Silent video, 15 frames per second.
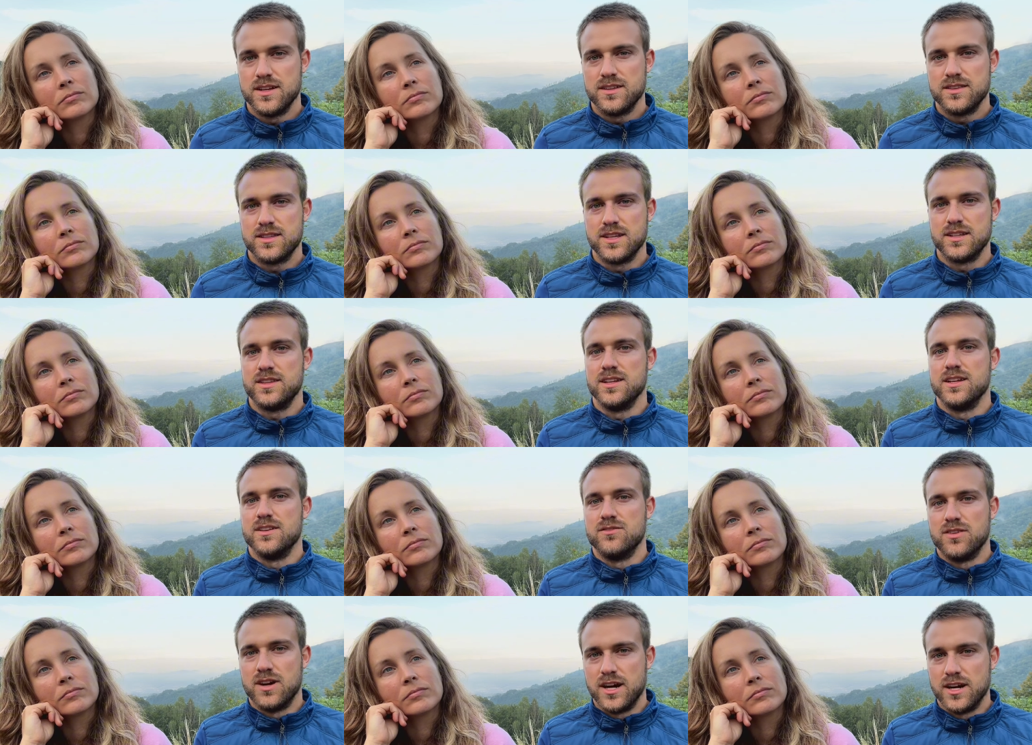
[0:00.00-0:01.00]
Speaker 1: that the
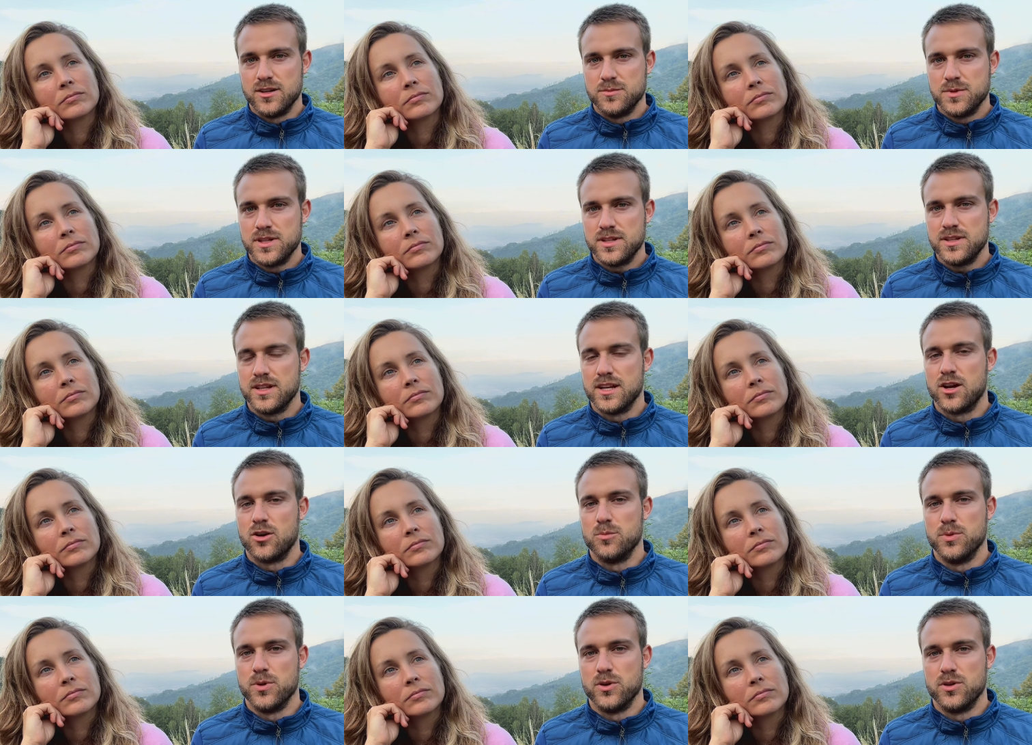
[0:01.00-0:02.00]
environment and our
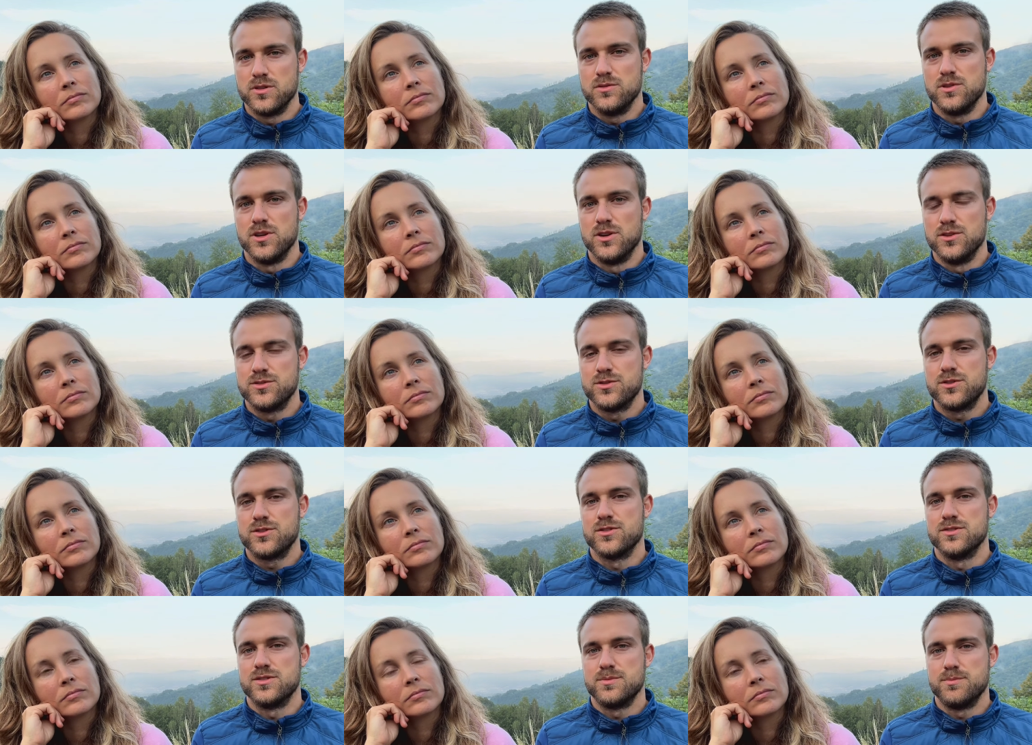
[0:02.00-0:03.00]
body will also
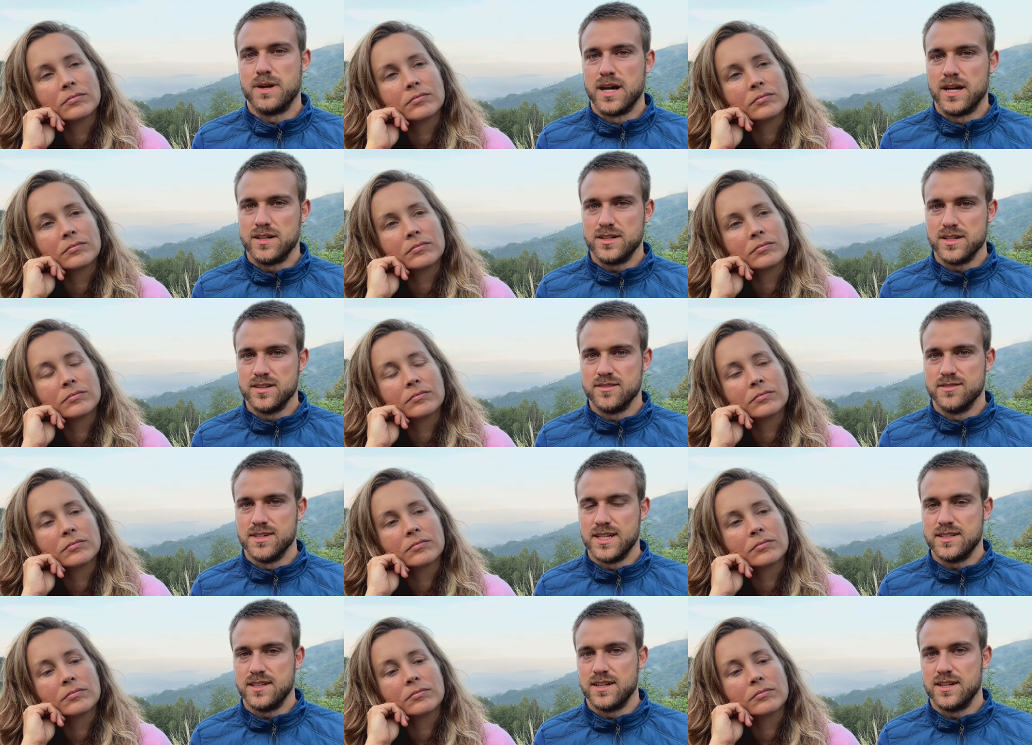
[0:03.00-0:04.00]
conspire in a way
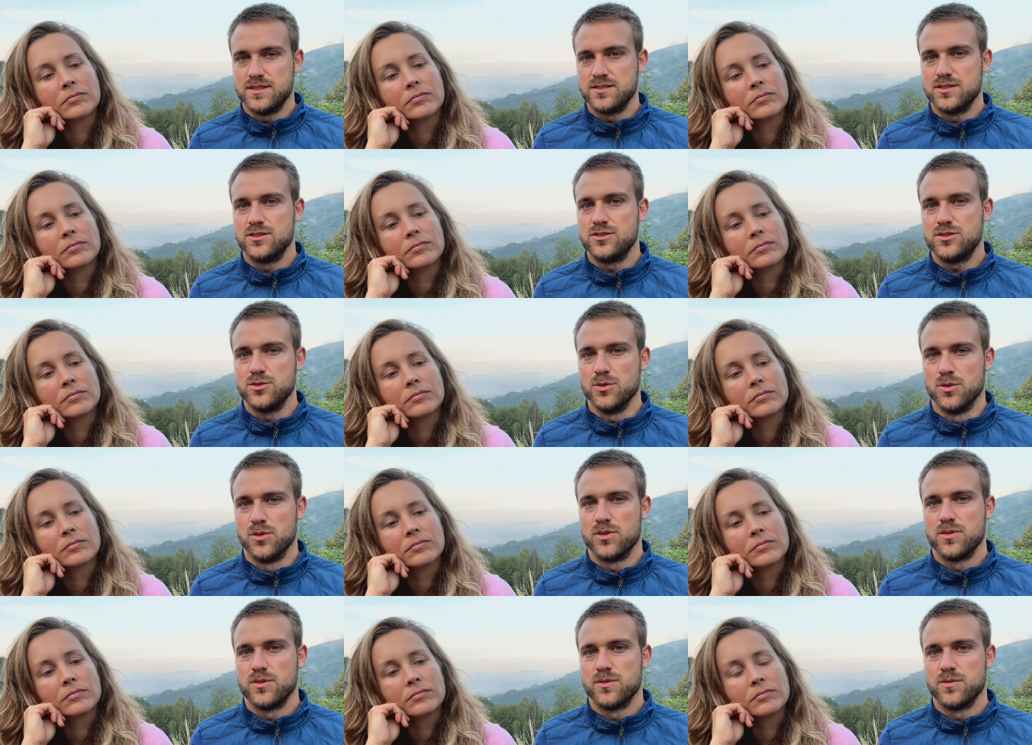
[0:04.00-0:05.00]
that it's the truth.
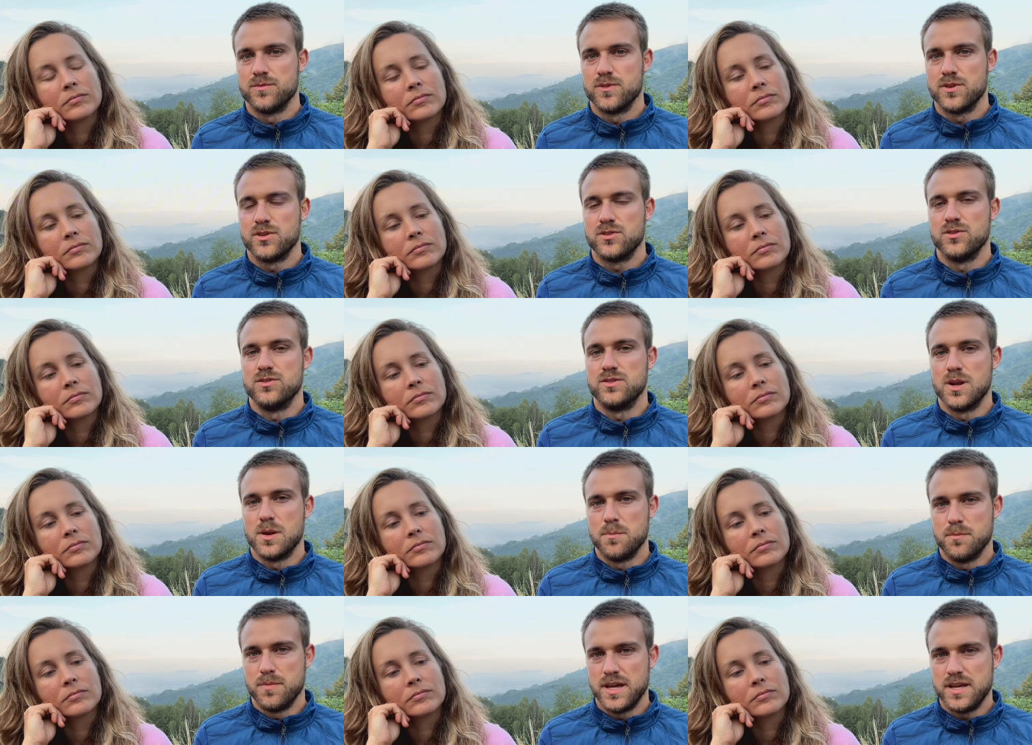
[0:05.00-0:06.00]
So it's an
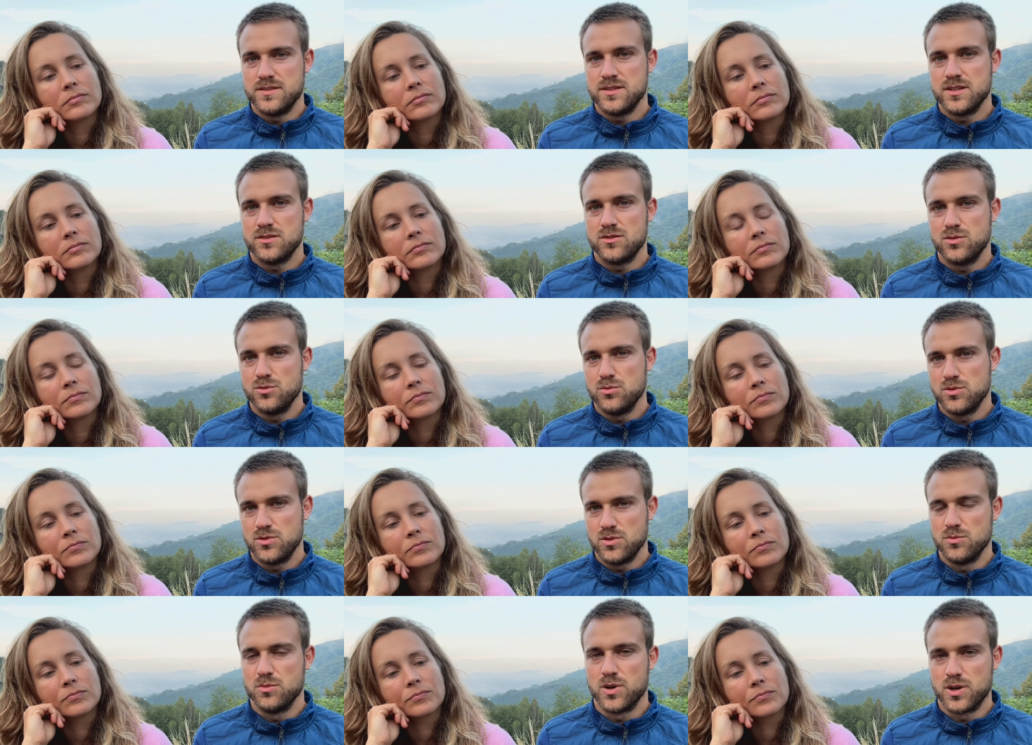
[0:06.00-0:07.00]
amazing tool to
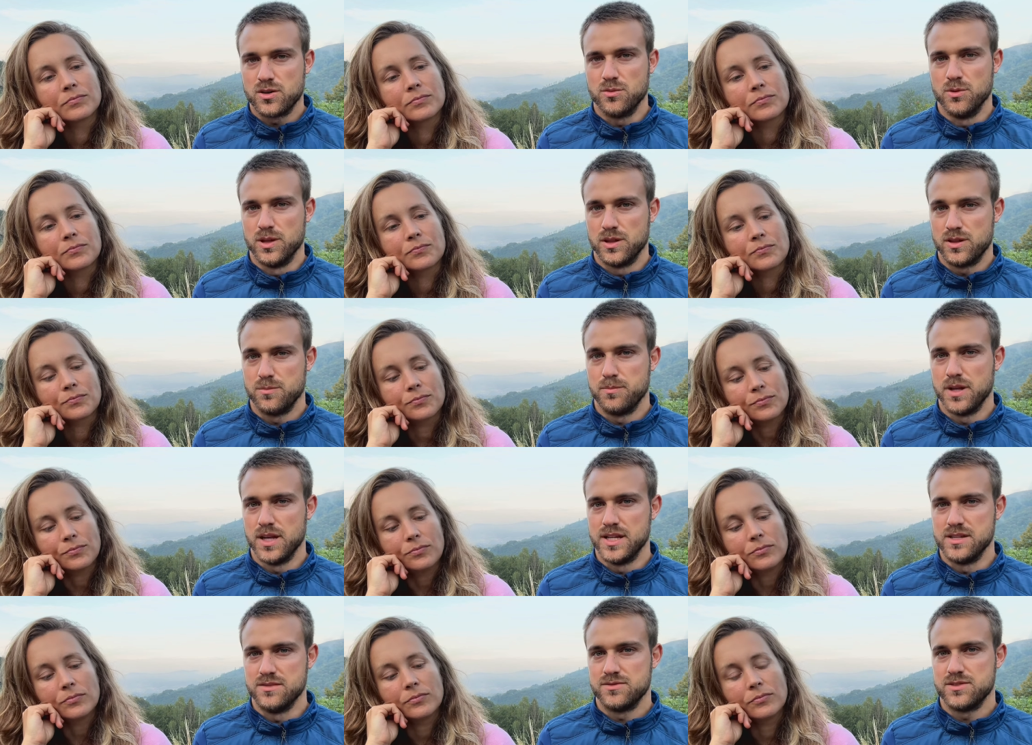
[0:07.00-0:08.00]
work with,
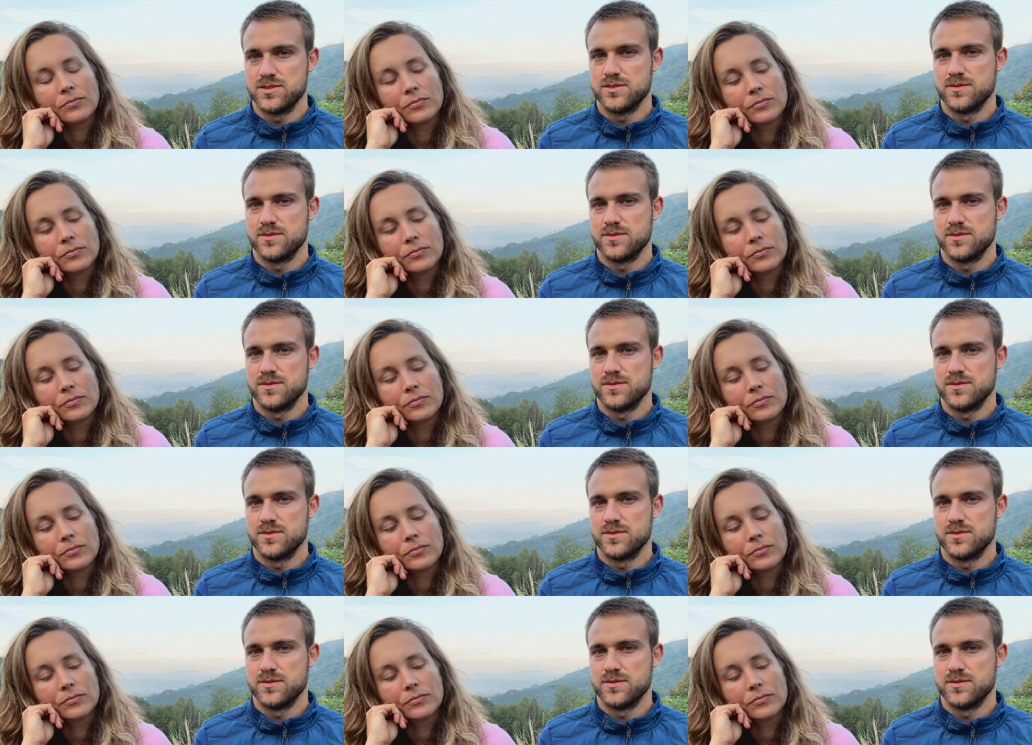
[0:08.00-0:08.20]
beliefs